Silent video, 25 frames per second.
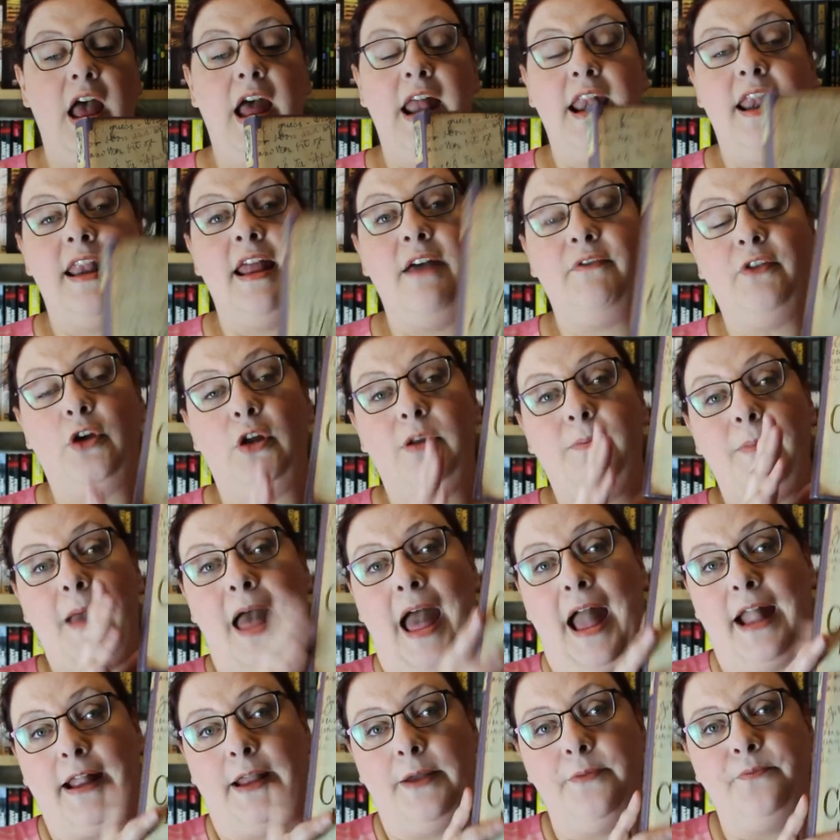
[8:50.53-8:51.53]
never got it
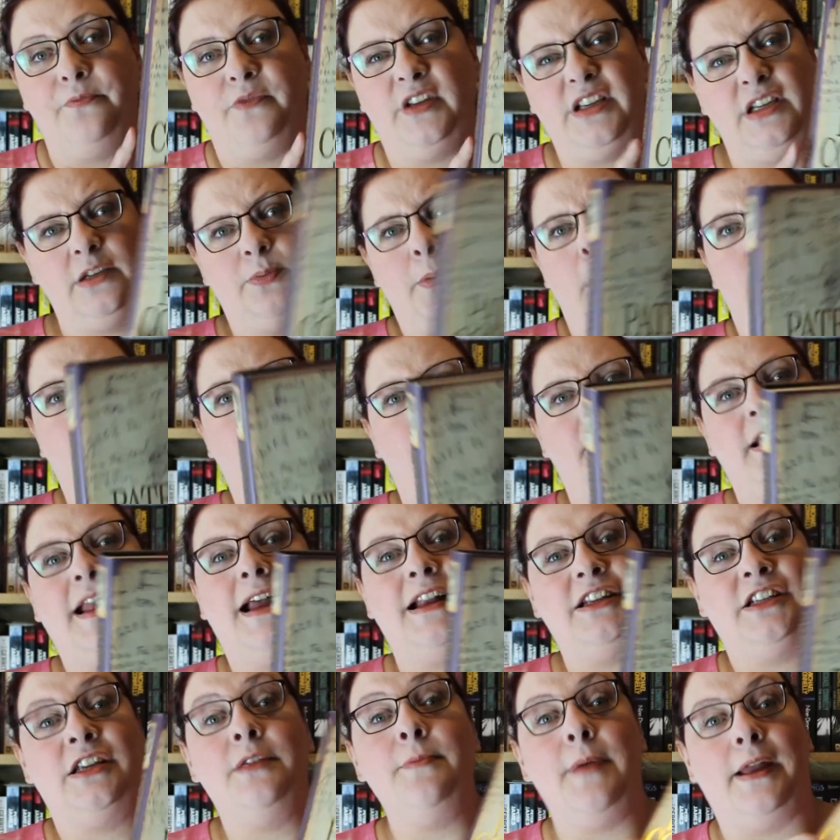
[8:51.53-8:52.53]
back. This is probably
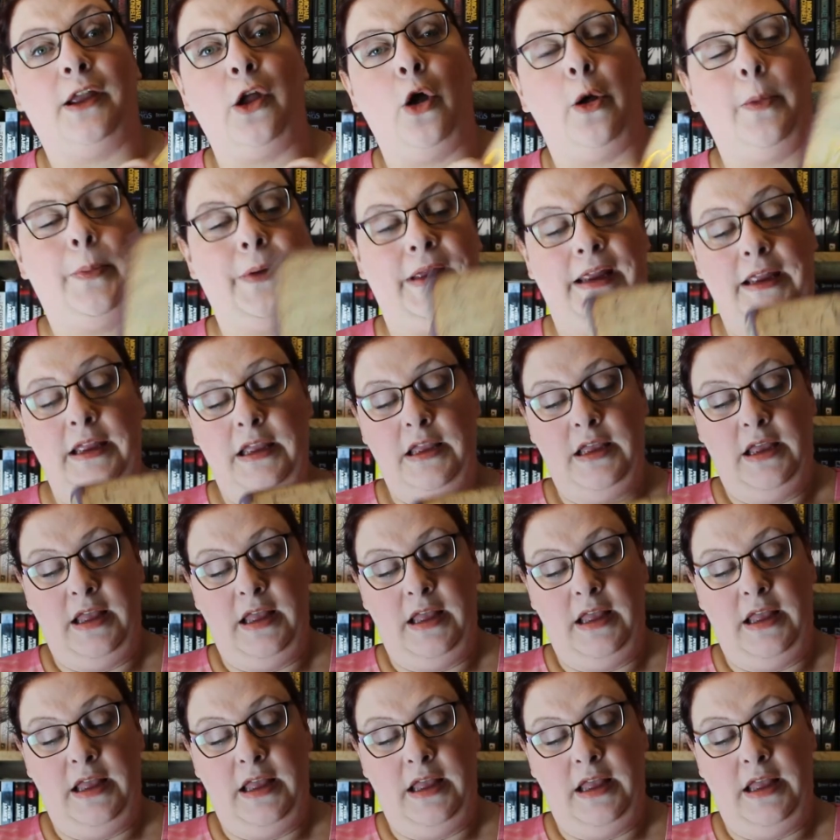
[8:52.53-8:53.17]
actually my copy.